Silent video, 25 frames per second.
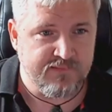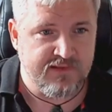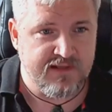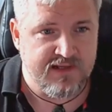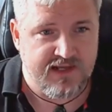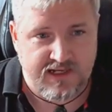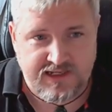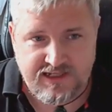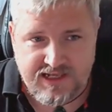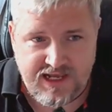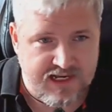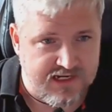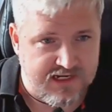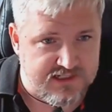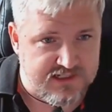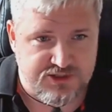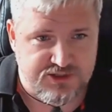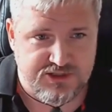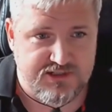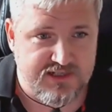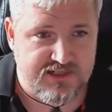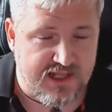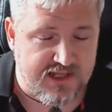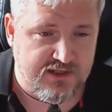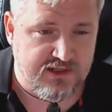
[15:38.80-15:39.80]
Again, it's
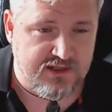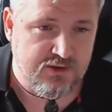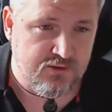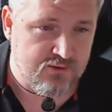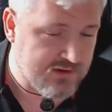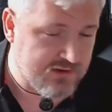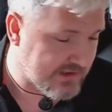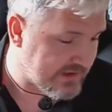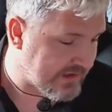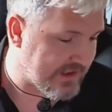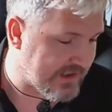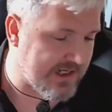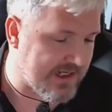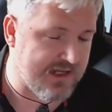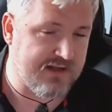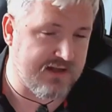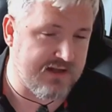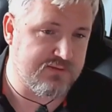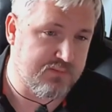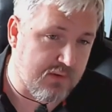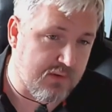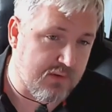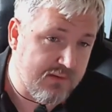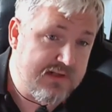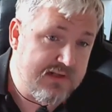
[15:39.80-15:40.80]
just like Googling
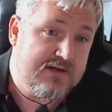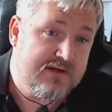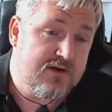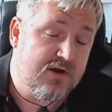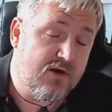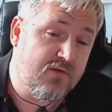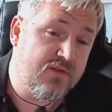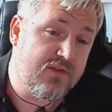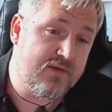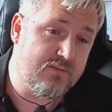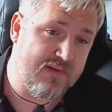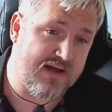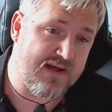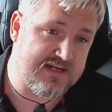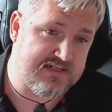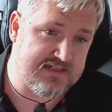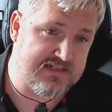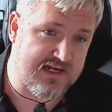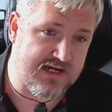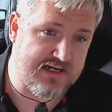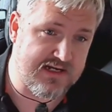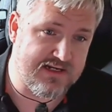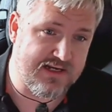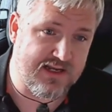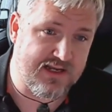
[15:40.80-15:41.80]
it. probably not the best
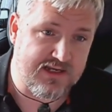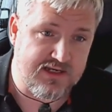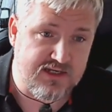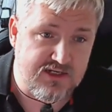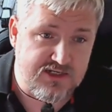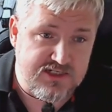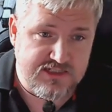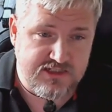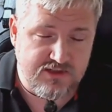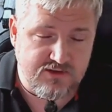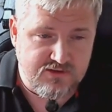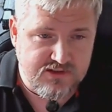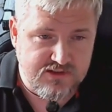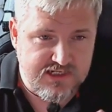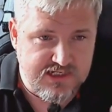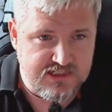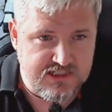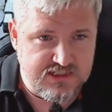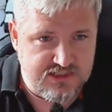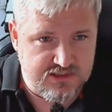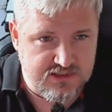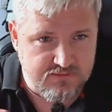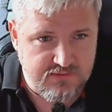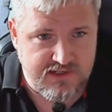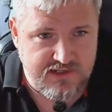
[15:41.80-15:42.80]
idea. You still need
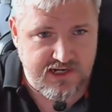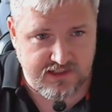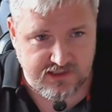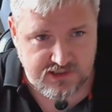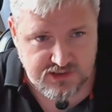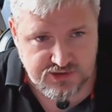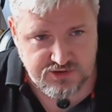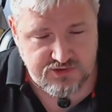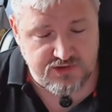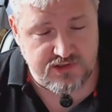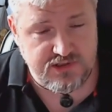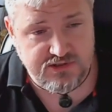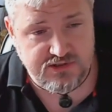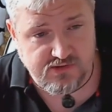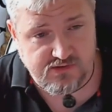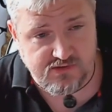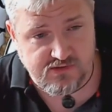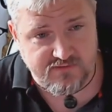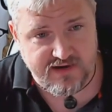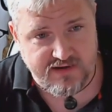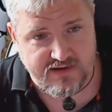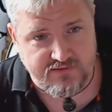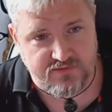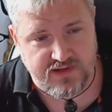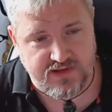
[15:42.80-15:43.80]
some kind of structure
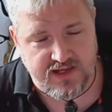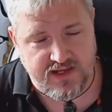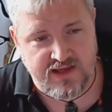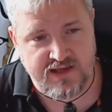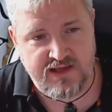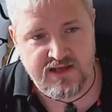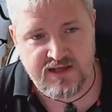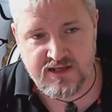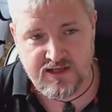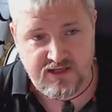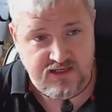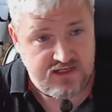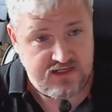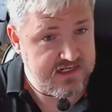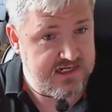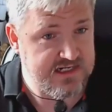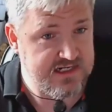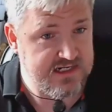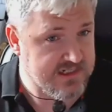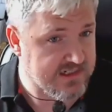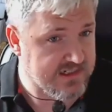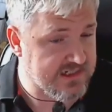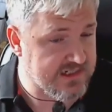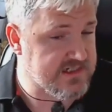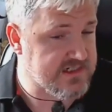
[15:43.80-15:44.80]
around there. You
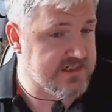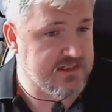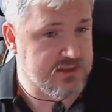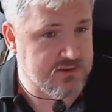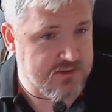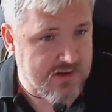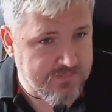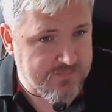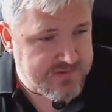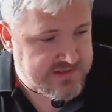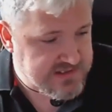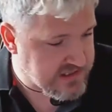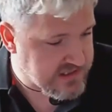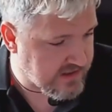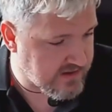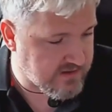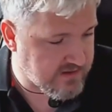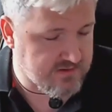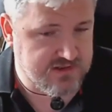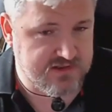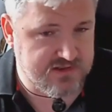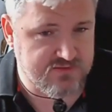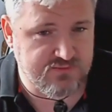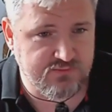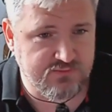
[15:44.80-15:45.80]
need to listen to
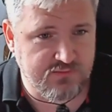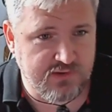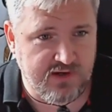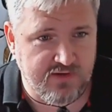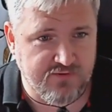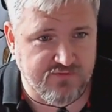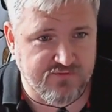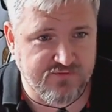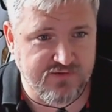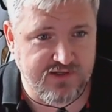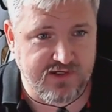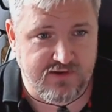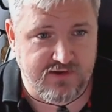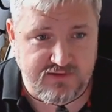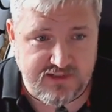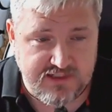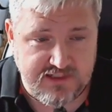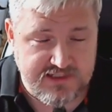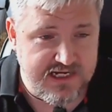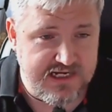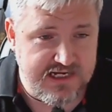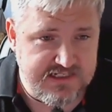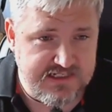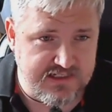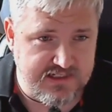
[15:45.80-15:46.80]
episodes of, you know, the
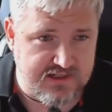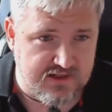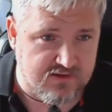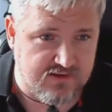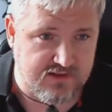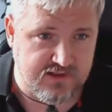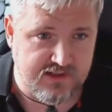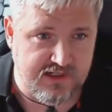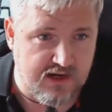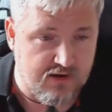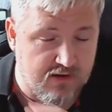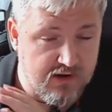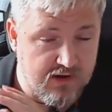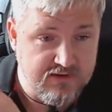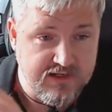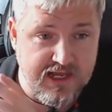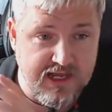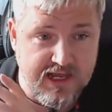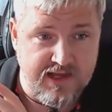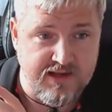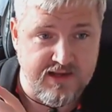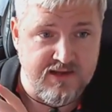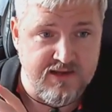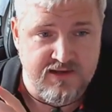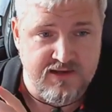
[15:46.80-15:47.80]
test guild and go,
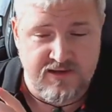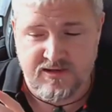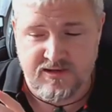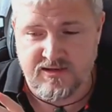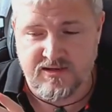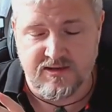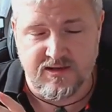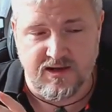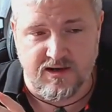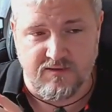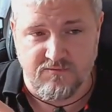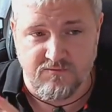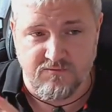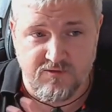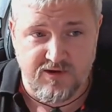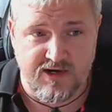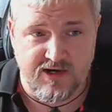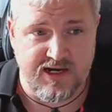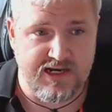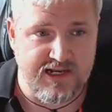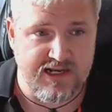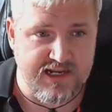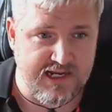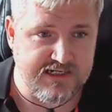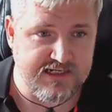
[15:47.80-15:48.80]
okay, I'm
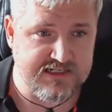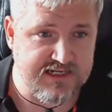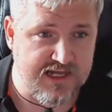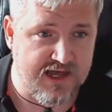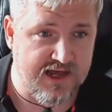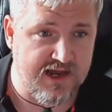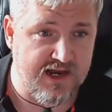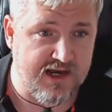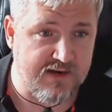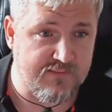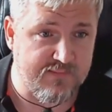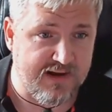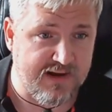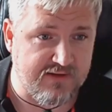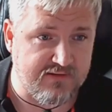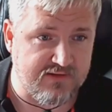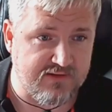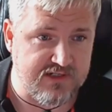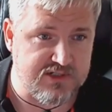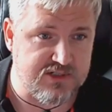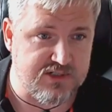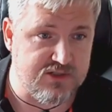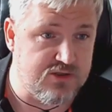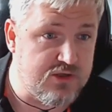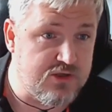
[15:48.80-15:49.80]
really excited about
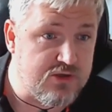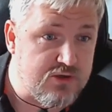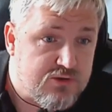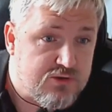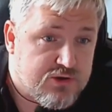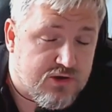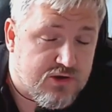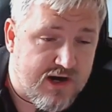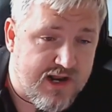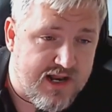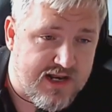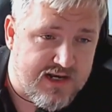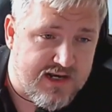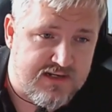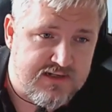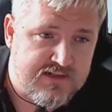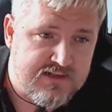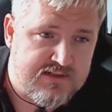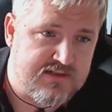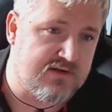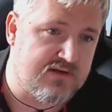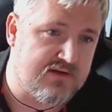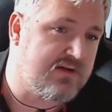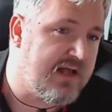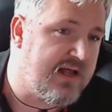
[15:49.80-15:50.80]
this new
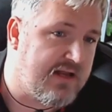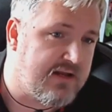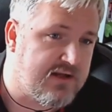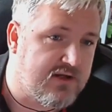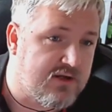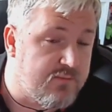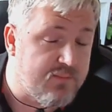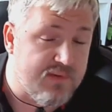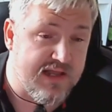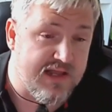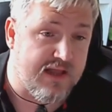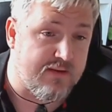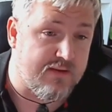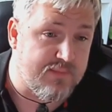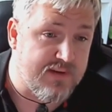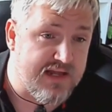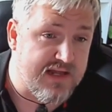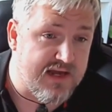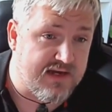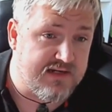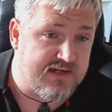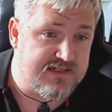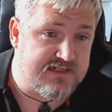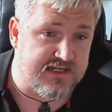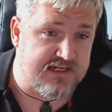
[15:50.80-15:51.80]
trend. It could be
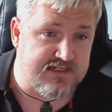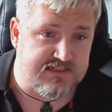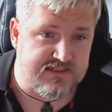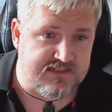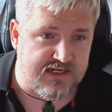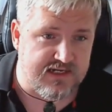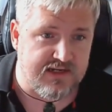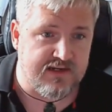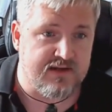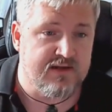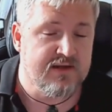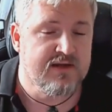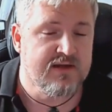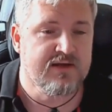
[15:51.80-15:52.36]
API testing.